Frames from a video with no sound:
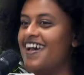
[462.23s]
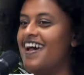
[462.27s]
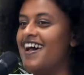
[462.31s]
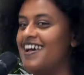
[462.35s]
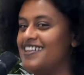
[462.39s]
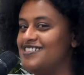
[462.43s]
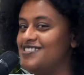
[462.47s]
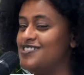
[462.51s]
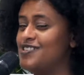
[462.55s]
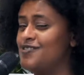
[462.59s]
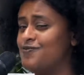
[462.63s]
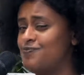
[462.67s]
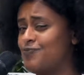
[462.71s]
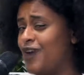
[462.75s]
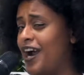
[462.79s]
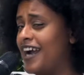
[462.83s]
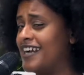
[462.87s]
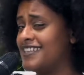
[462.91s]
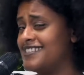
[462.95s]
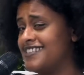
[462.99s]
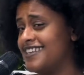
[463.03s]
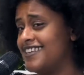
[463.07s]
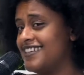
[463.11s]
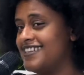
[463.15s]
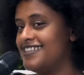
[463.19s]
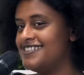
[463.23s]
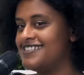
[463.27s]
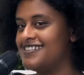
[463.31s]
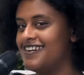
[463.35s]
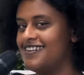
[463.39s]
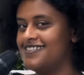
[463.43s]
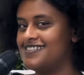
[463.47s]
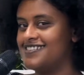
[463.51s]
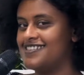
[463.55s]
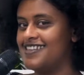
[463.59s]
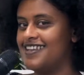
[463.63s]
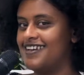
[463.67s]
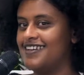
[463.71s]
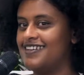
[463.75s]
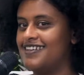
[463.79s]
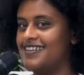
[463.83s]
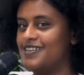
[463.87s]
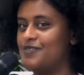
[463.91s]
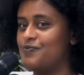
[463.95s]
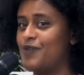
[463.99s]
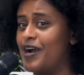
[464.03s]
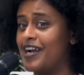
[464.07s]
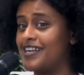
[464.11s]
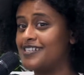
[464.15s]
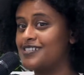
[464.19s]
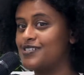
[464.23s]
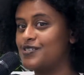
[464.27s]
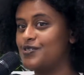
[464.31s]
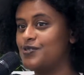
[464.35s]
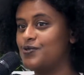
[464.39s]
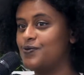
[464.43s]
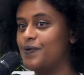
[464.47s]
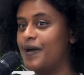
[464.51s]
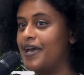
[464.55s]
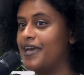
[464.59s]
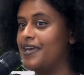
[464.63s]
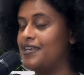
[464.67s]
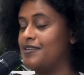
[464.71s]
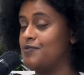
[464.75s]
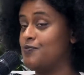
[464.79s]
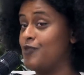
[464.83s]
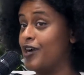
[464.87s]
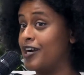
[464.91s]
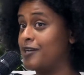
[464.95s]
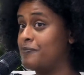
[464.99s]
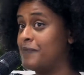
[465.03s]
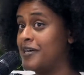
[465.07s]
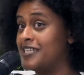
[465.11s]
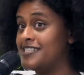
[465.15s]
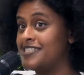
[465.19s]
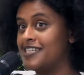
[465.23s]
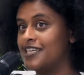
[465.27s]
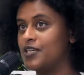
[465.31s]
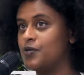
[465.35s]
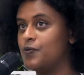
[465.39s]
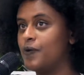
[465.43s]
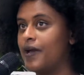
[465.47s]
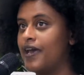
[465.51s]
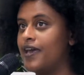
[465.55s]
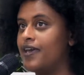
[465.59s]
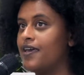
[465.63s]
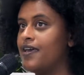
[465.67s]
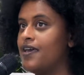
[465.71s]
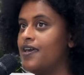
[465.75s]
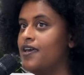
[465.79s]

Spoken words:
And so practically, to answer that in a practical way, in a pragmatic way,